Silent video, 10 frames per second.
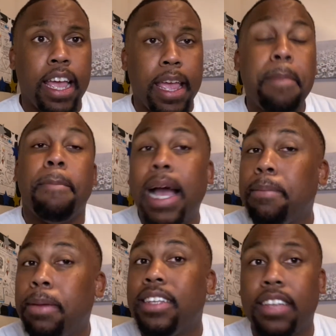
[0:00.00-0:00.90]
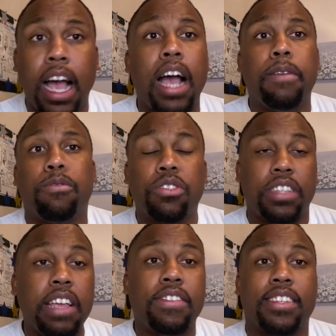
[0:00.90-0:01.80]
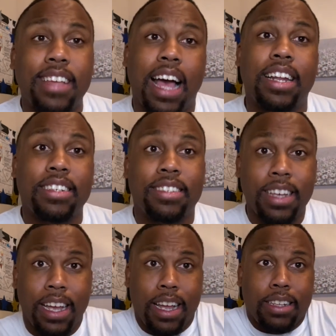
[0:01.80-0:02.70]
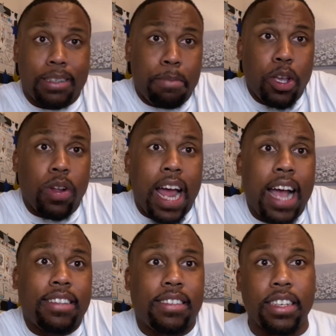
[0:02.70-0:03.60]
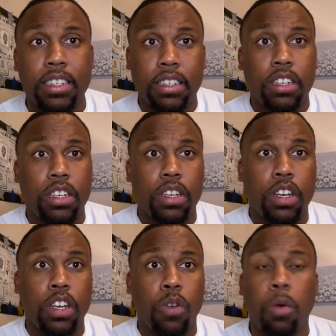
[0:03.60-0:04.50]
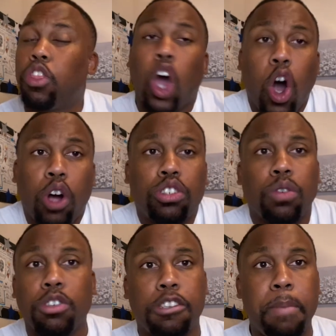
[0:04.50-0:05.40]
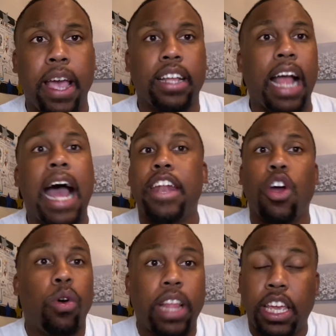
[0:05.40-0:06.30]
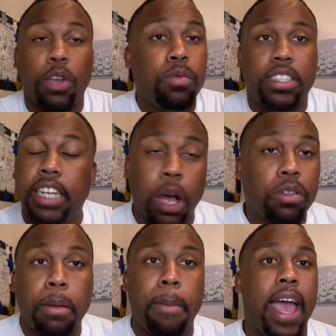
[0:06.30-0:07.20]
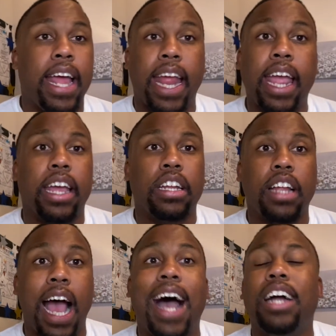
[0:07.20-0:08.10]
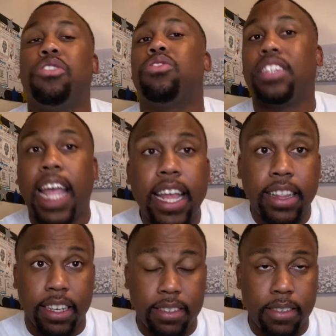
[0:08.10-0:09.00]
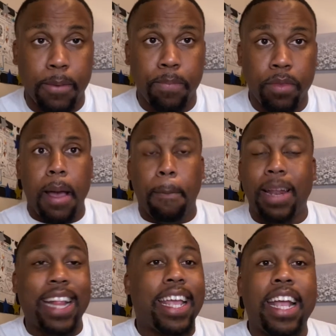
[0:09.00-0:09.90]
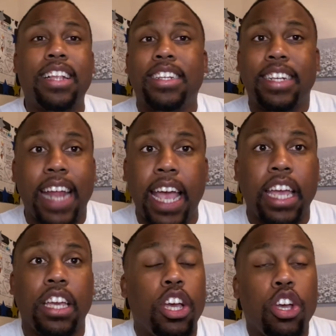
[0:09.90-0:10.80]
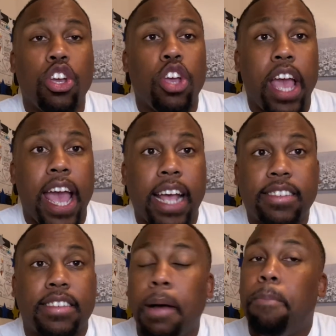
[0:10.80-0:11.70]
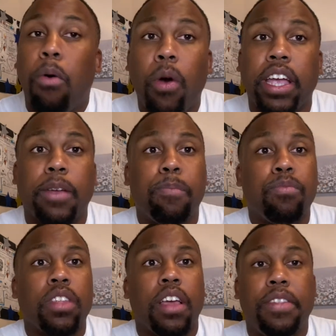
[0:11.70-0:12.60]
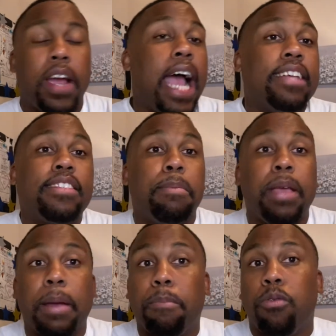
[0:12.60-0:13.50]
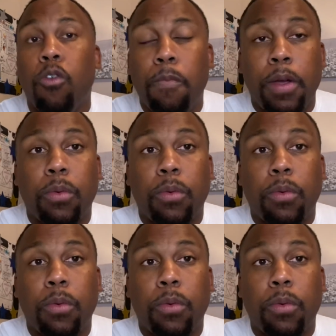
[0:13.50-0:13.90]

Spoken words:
It might be time for Stephen Silas to be on the hot seat. With all due respect, I know that he was dealt a bad hand. I understand this. But at the end of the day, at some point, there has to be improvement